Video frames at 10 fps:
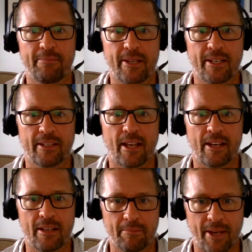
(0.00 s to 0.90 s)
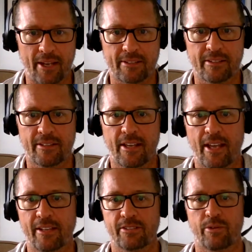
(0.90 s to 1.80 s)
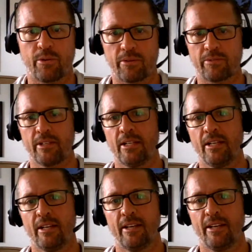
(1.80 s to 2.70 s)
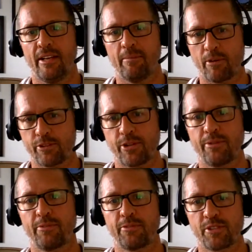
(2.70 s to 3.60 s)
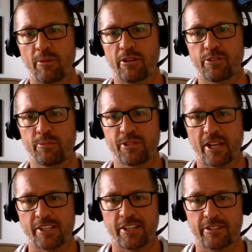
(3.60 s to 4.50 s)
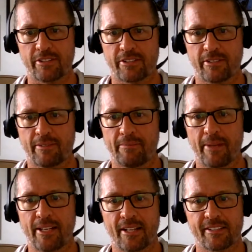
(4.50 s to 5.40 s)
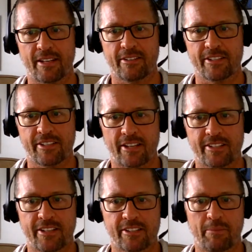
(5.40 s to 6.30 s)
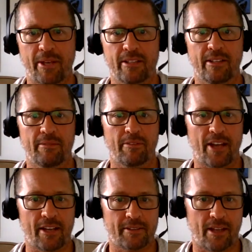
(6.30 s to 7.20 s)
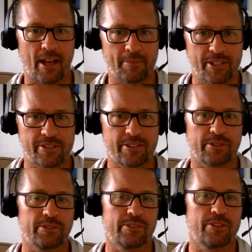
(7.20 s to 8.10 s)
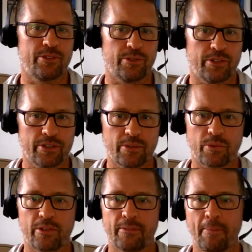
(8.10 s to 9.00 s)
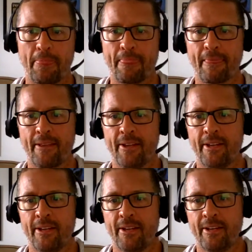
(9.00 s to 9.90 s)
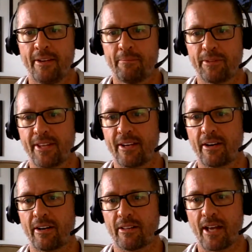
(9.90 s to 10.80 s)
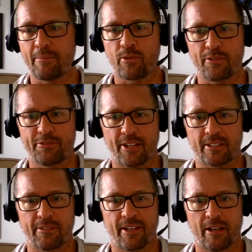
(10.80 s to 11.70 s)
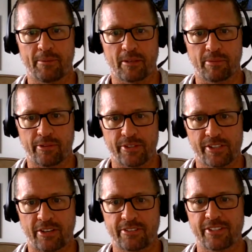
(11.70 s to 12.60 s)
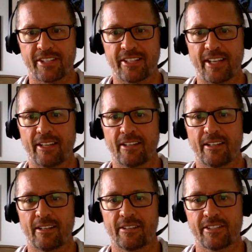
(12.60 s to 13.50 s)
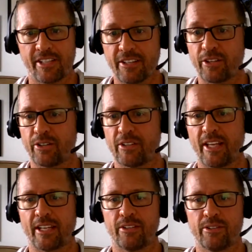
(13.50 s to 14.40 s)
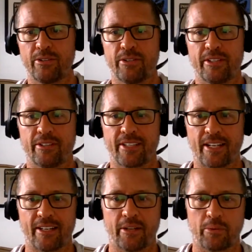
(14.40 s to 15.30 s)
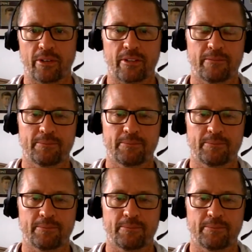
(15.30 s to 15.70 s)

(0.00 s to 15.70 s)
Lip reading: meaning and impact as, quote, immersive small group sessions may not sound as sexy as a paid leave of absence to do good in the world, but they are a lot more effective at helping employees start to see the good they can do in their day-to-day work.